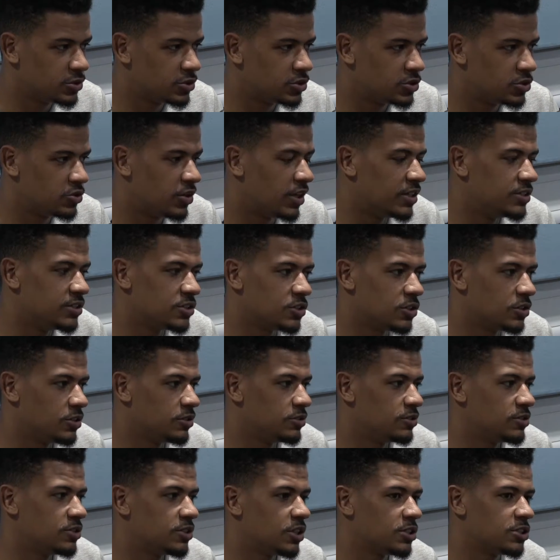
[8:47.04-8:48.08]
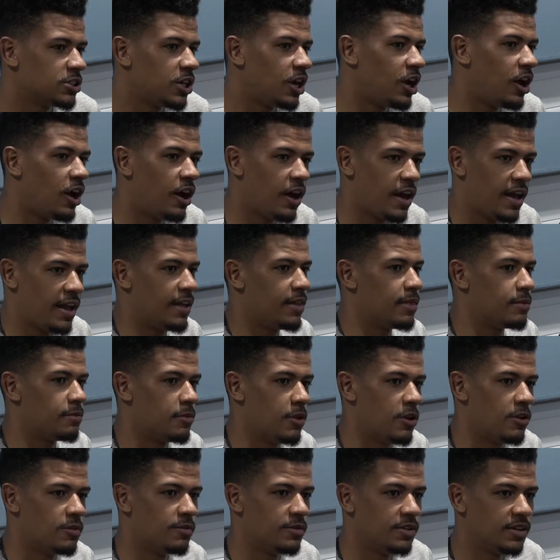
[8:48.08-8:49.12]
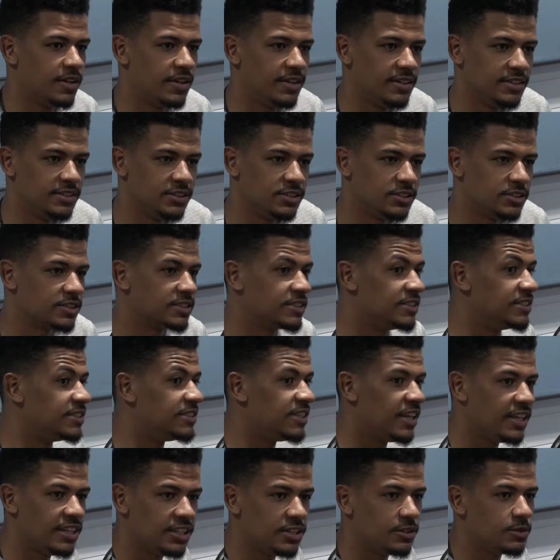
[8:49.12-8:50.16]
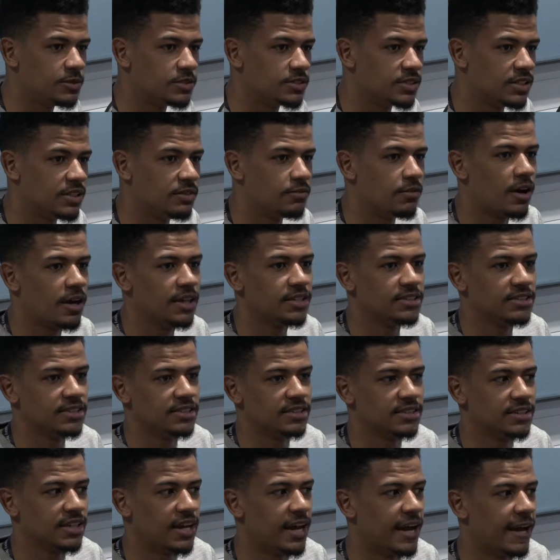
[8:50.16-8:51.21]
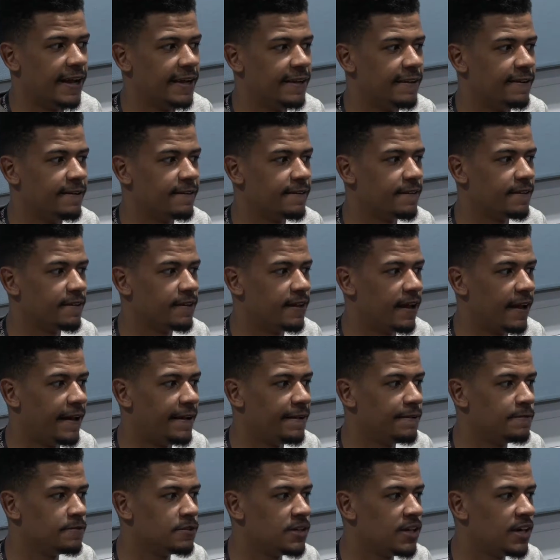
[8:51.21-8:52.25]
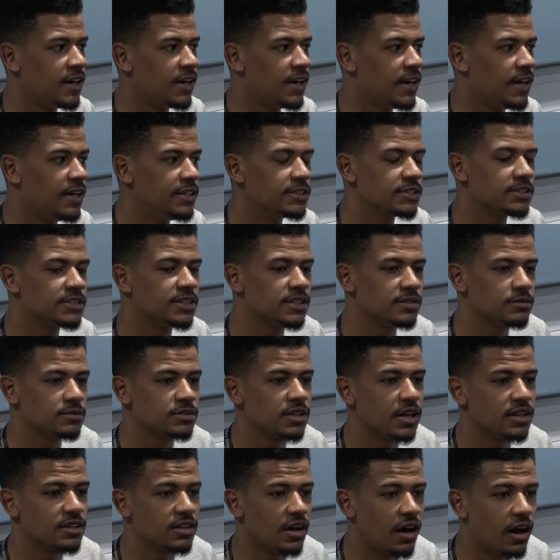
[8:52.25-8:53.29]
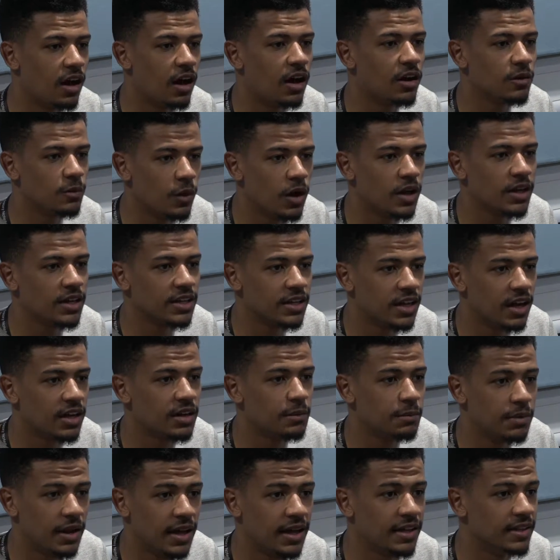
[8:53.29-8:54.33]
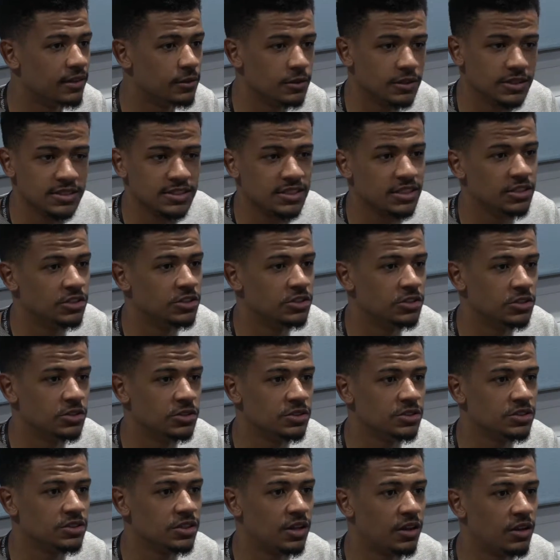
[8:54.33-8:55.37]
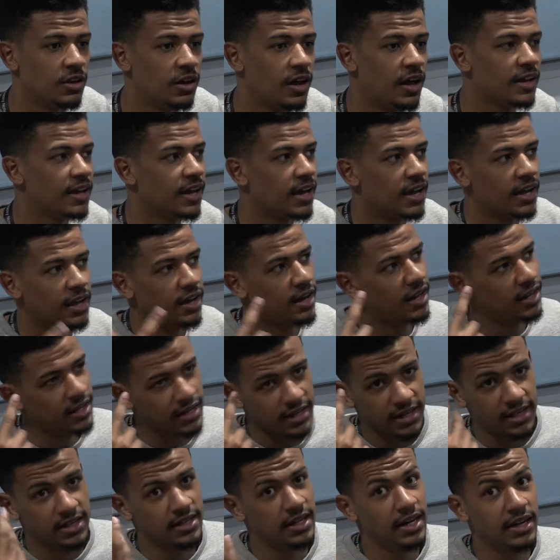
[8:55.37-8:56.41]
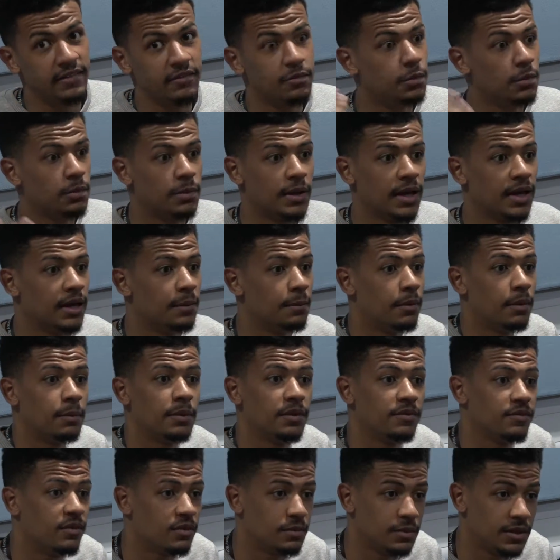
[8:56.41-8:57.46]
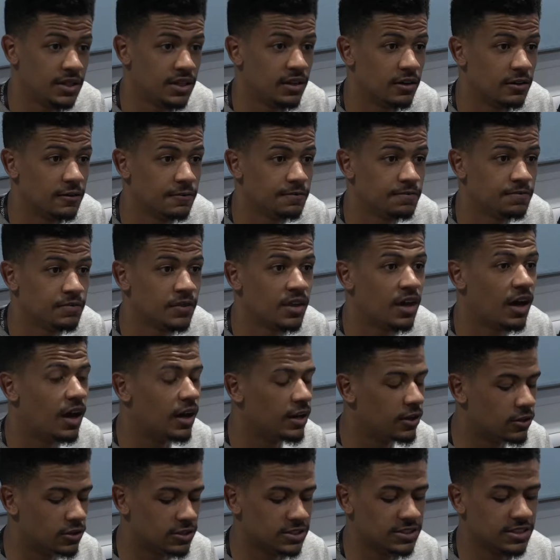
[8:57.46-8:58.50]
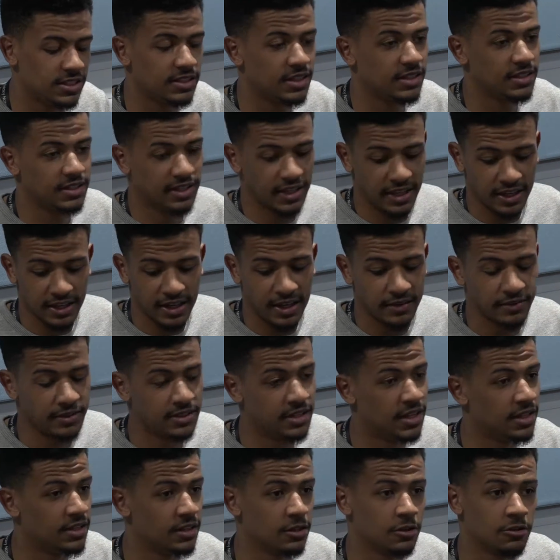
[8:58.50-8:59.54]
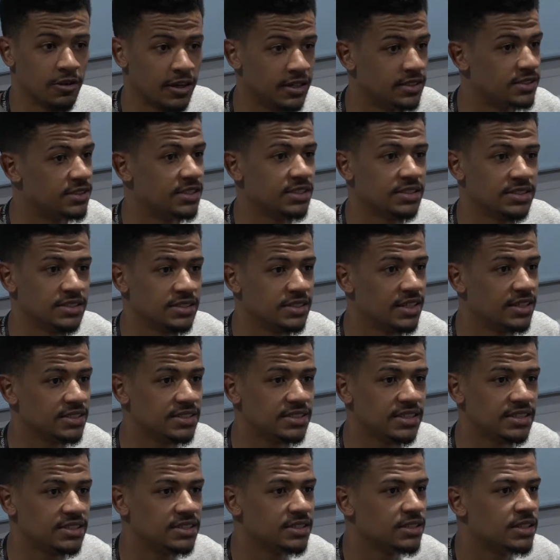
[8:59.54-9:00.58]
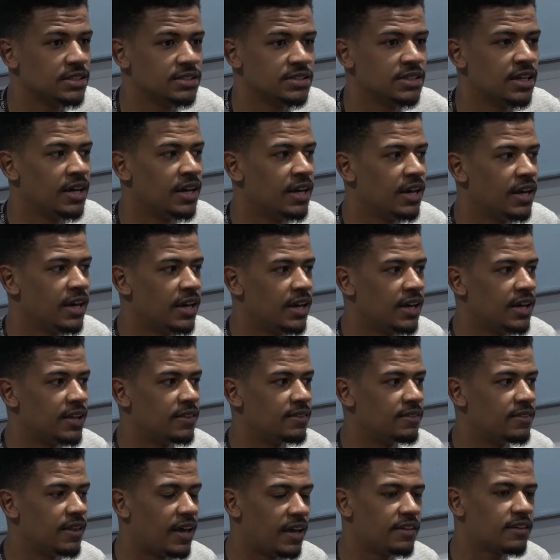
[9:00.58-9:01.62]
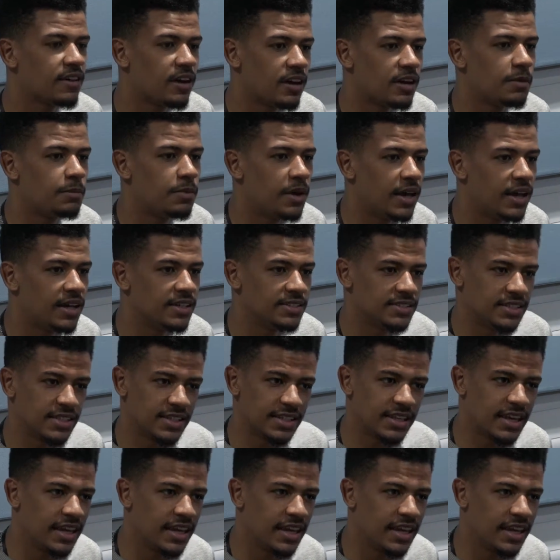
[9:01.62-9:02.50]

Trent's on such a high at the moment, and he's just continuously rising, and like. He just seems like the hard-working kind of player that will continue doing so, like another Liverpool player, Bobby Firmino. I honestly think that he'll have another great season next season because they're the kind of players that